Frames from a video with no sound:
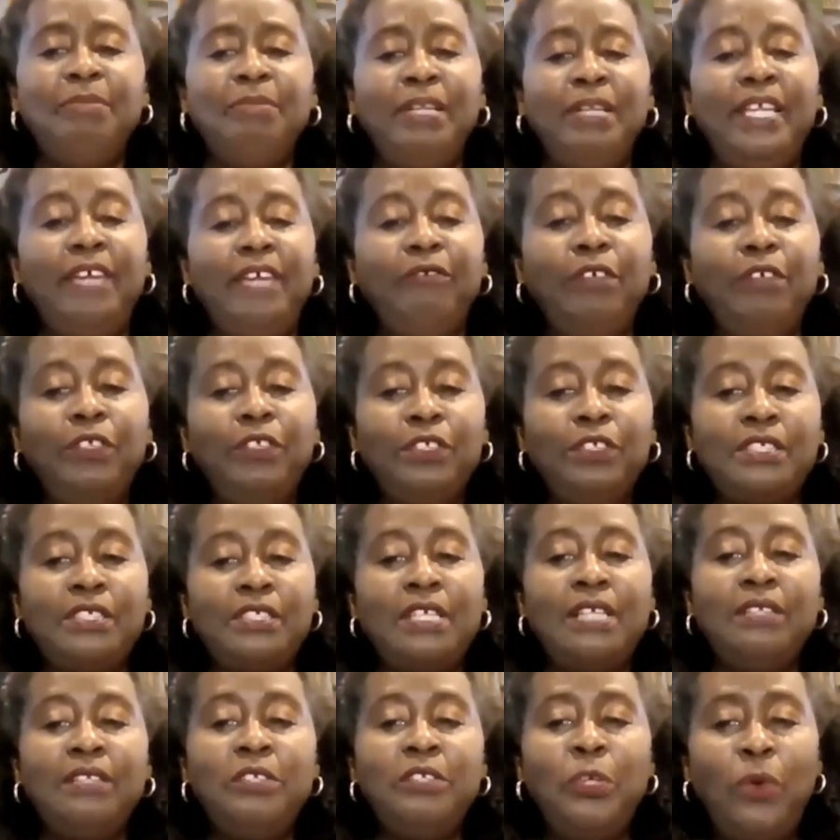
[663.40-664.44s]
believe
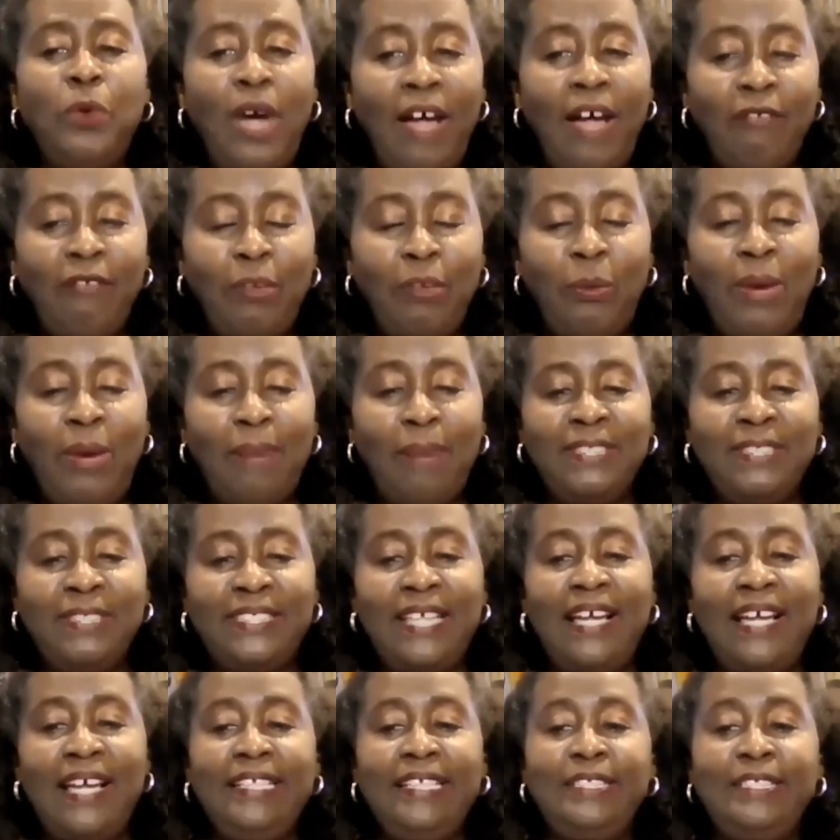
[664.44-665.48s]
you have a
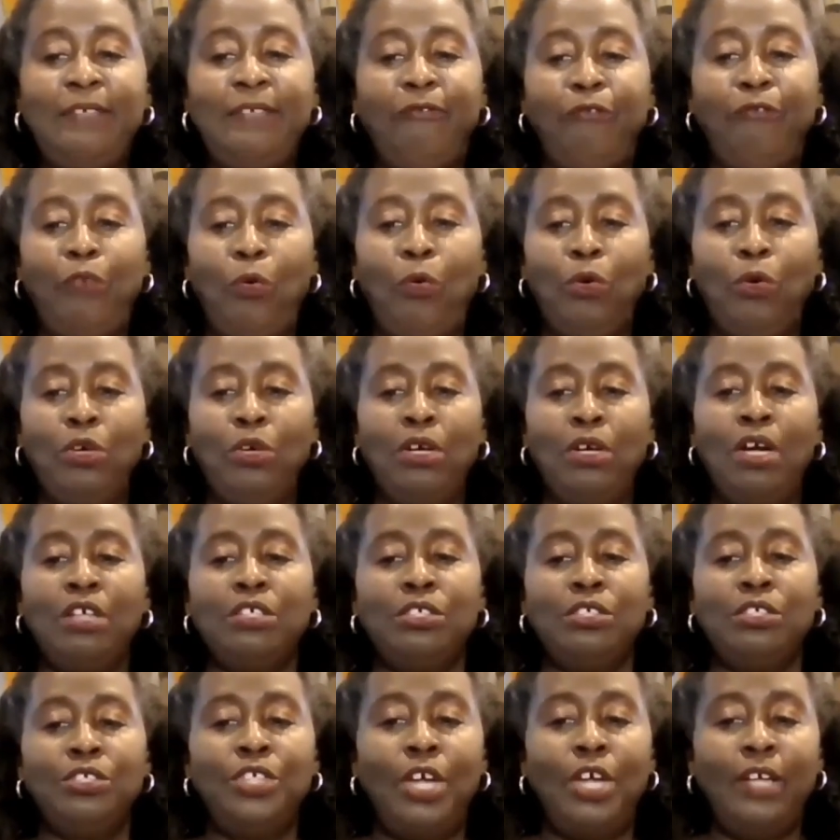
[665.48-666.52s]
website for
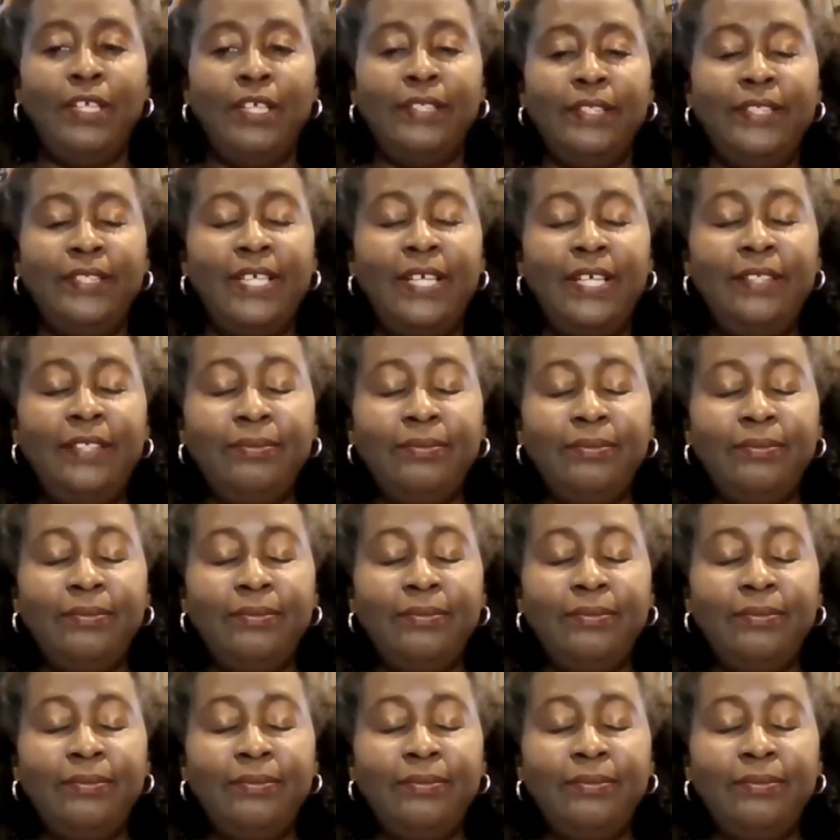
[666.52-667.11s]
Johnathan.